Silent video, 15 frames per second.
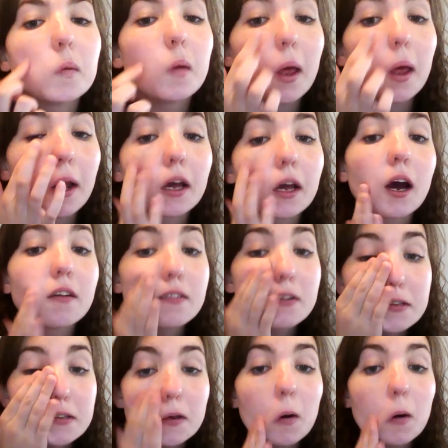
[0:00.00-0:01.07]
and it
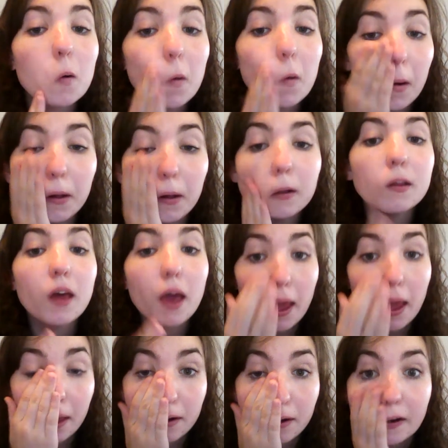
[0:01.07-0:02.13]
covers the whole
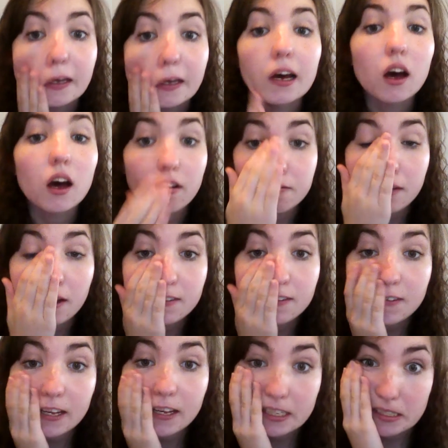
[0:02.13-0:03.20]
area of my
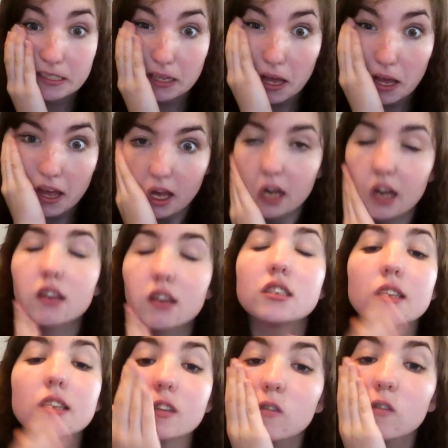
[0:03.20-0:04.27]
face because
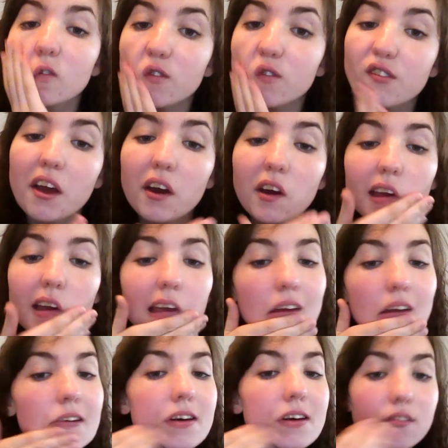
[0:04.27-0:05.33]
it's very,
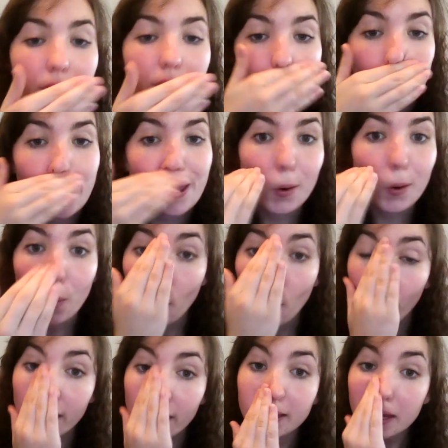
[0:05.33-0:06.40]
very
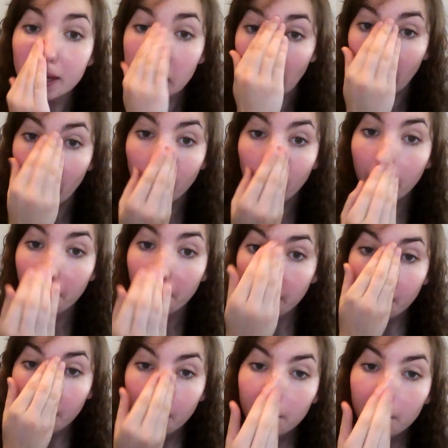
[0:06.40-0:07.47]
oily.
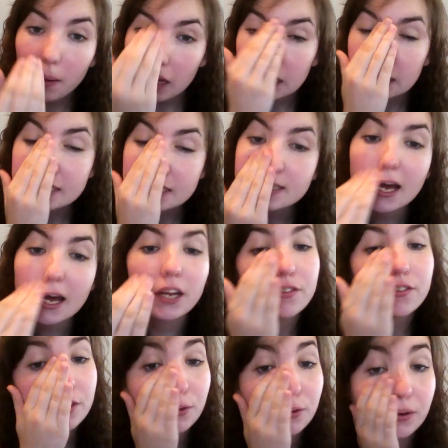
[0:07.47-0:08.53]
It has kind of
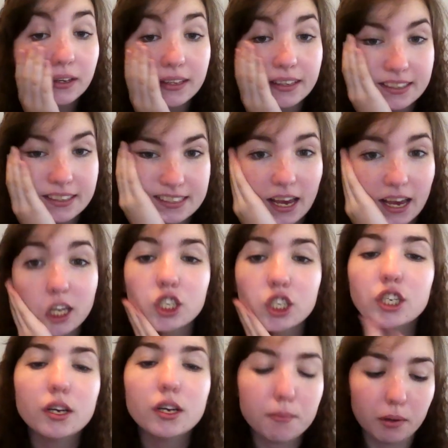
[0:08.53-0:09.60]
an oily
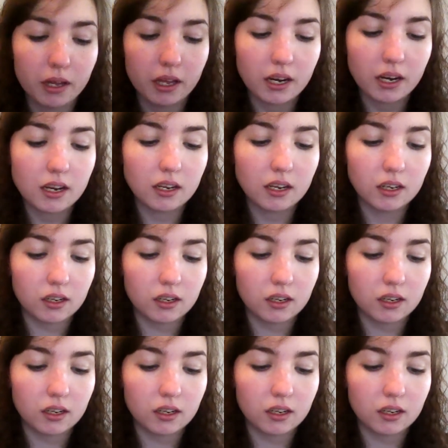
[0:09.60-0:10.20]
texture, but it